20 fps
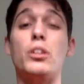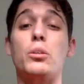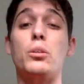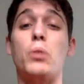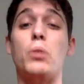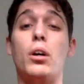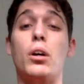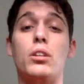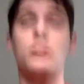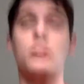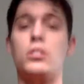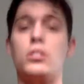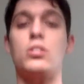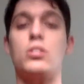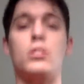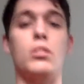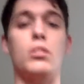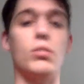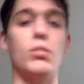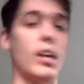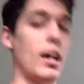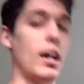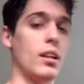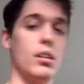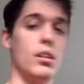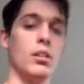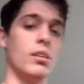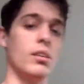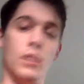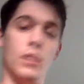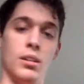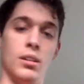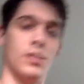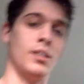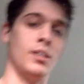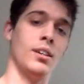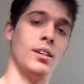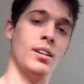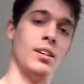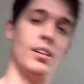you are, so just do that
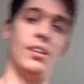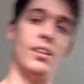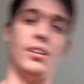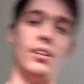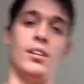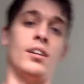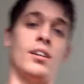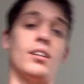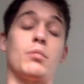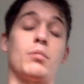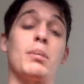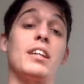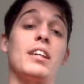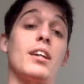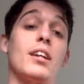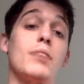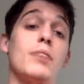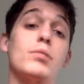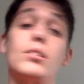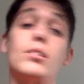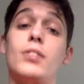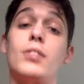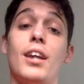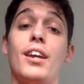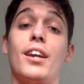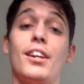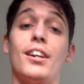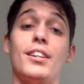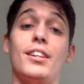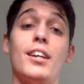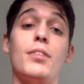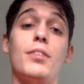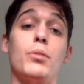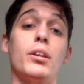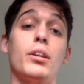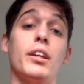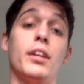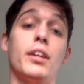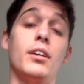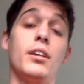as many times as you can a day,
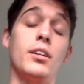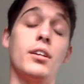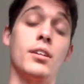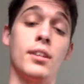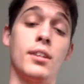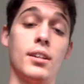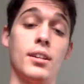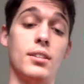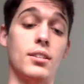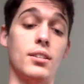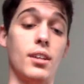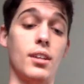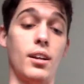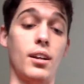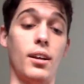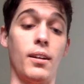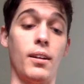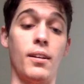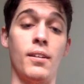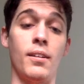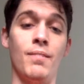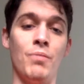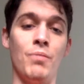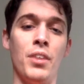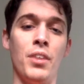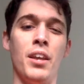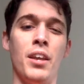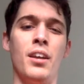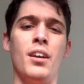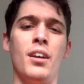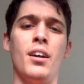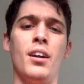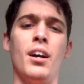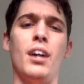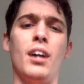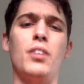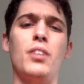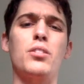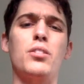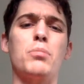really. It's I
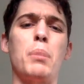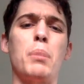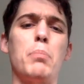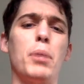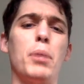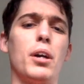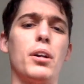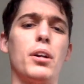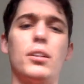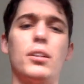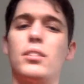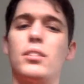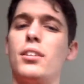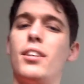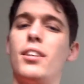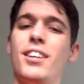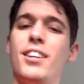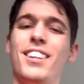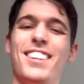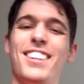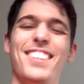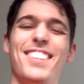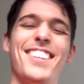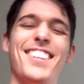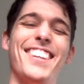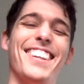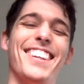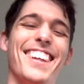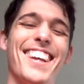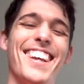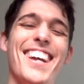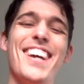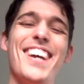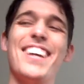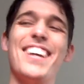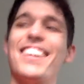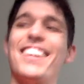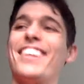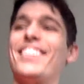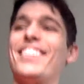notice my butt hurts.
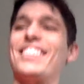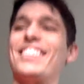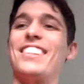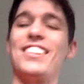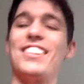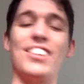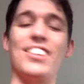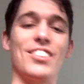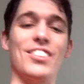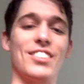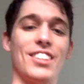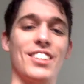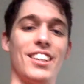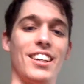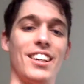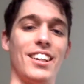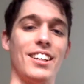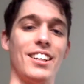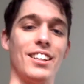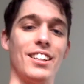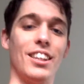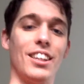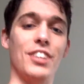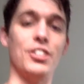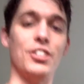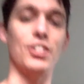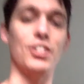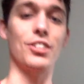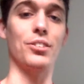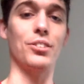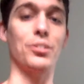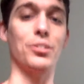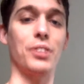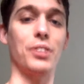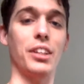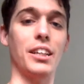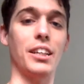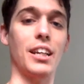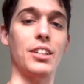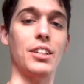those lunges will
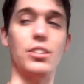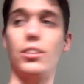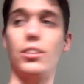really get